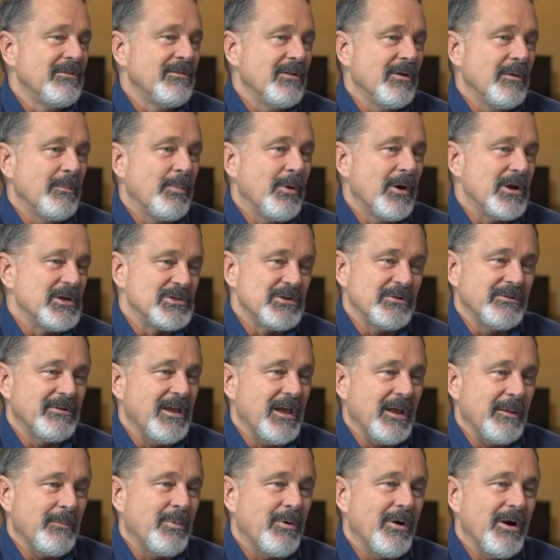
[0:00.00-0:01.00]
the
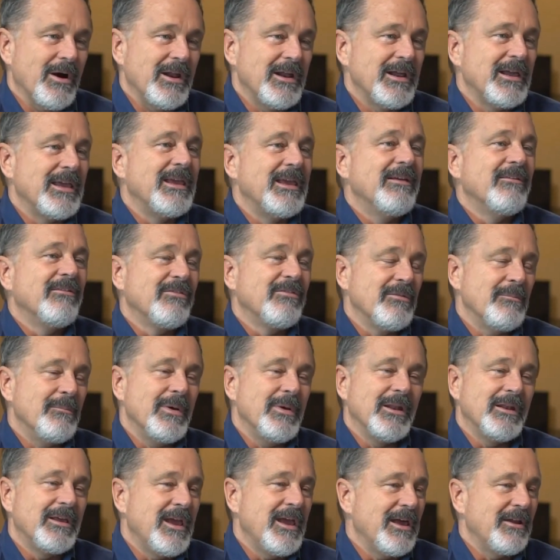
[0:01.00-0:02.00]
PressureTech product gives the
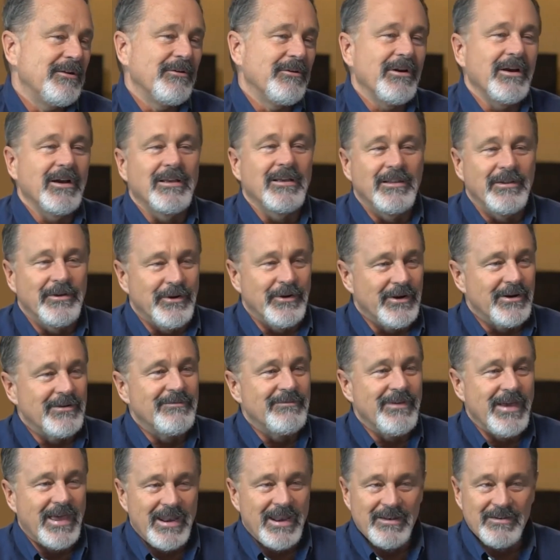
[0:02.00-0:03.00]
mitigator a clear
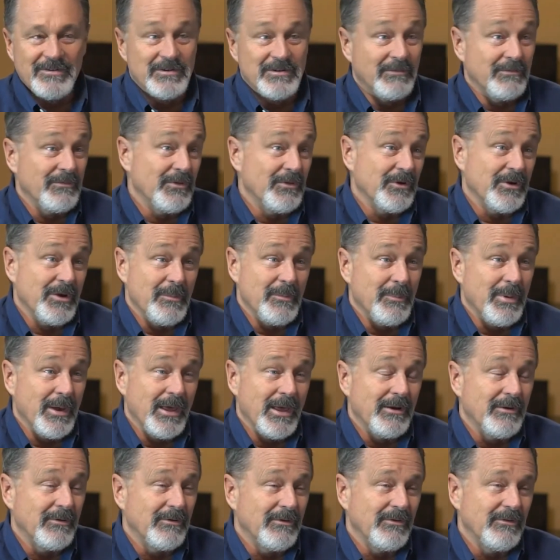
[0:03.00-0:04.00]
advantage over their
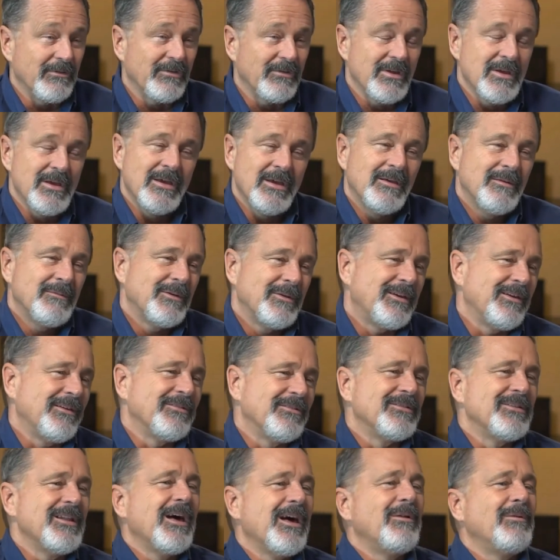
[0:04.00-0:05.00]
competitors,
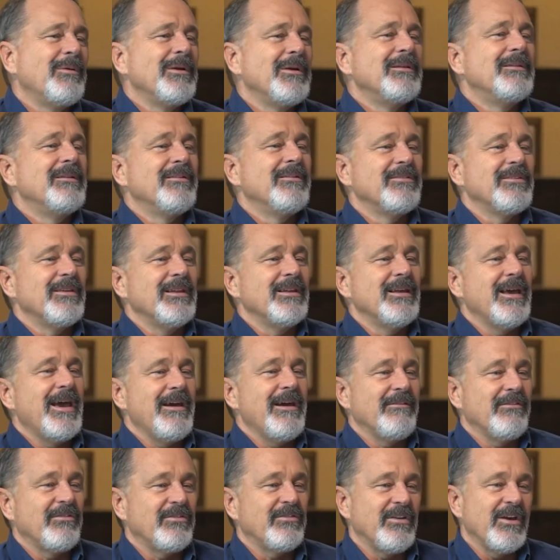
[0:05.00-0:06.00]
because not only does it
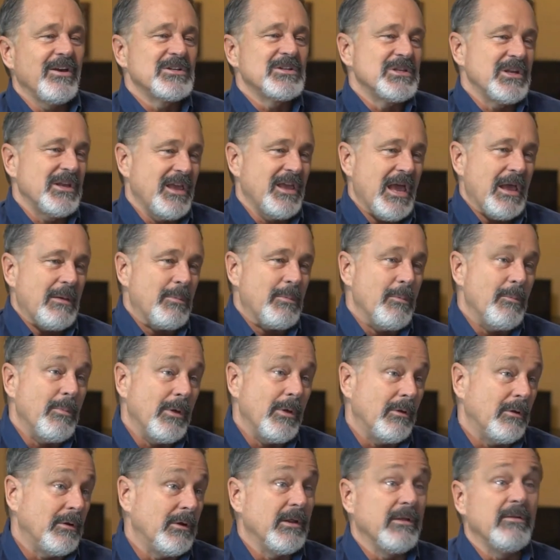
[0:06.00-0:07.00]
have suction
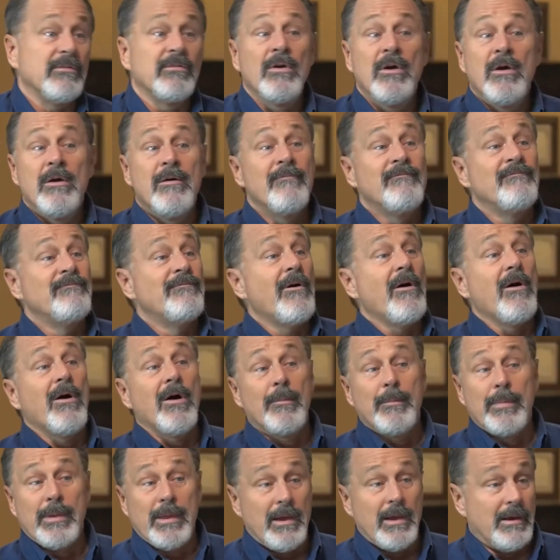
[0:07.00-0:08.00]
capabilities far
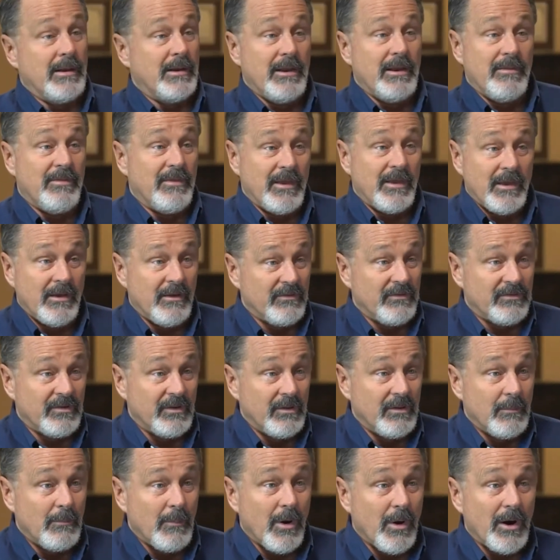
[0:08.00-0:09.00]
beyond anything else on
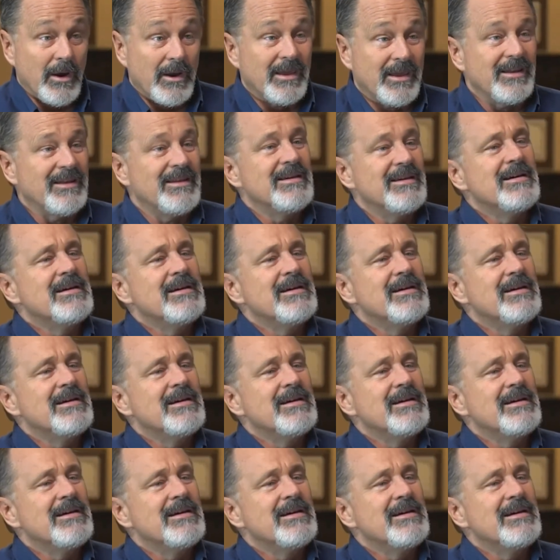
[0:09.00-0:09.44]
the market,